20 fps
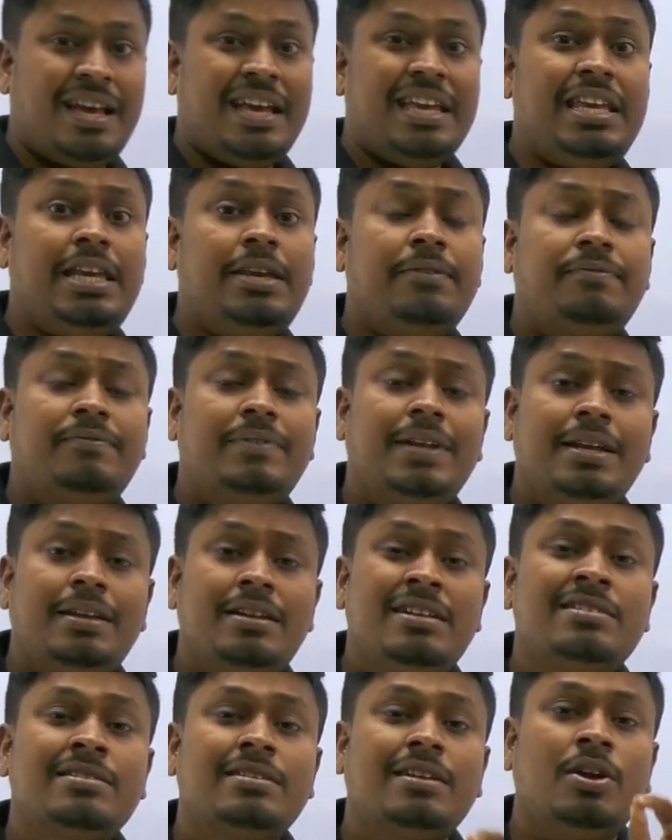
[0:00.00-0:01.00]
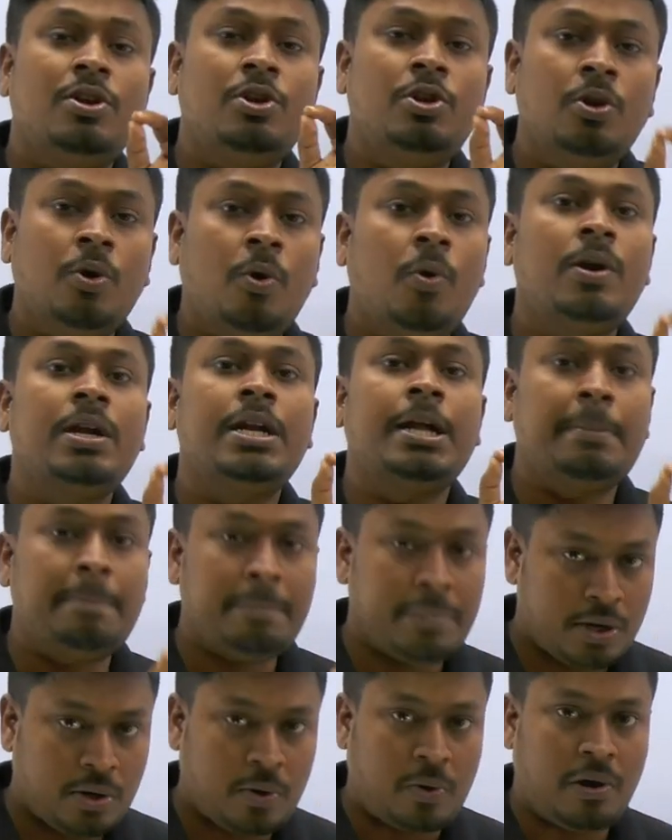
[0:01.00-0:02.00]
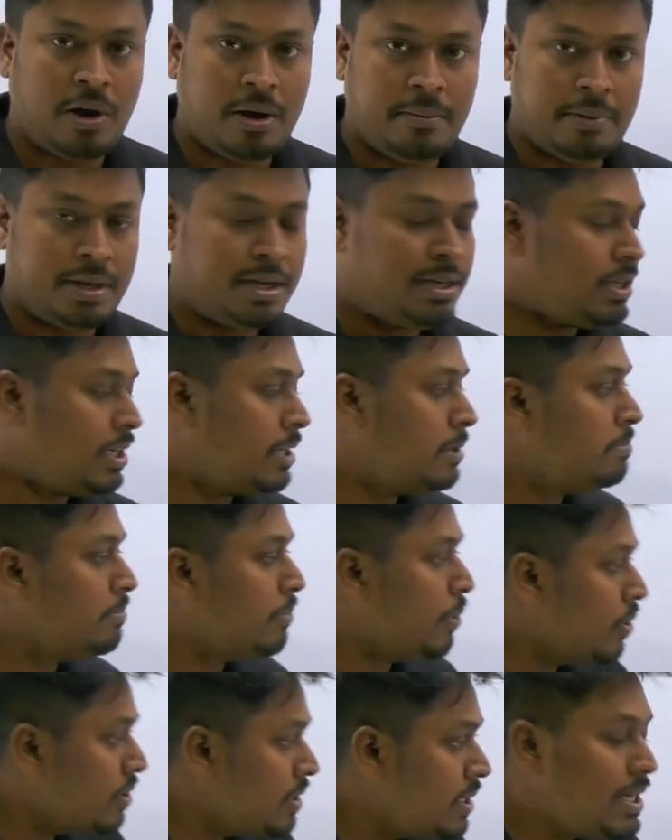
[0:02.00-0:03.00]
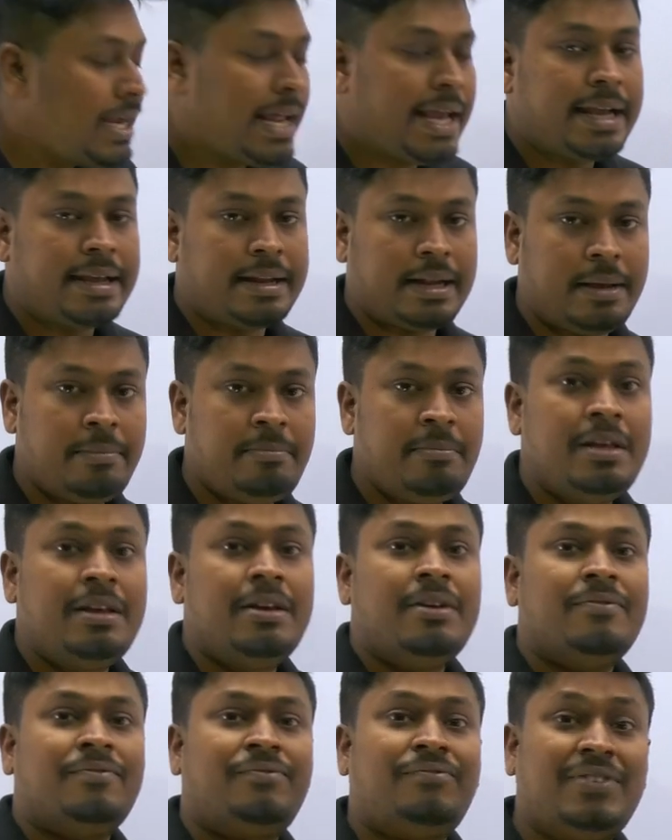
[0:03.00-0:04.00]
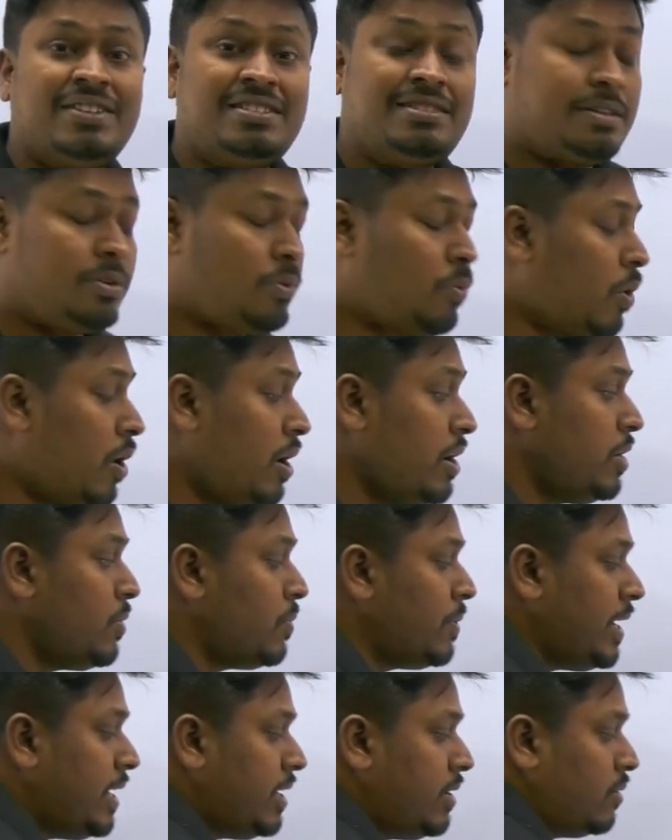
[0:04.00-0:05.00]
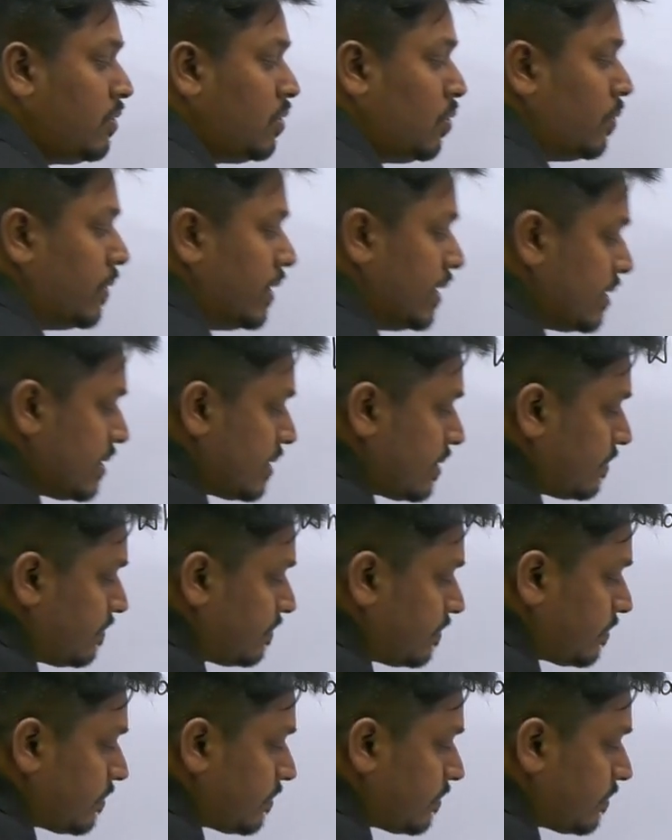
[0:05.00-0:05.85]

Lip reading: If there is no number common in both the diagram, first what you need to do is,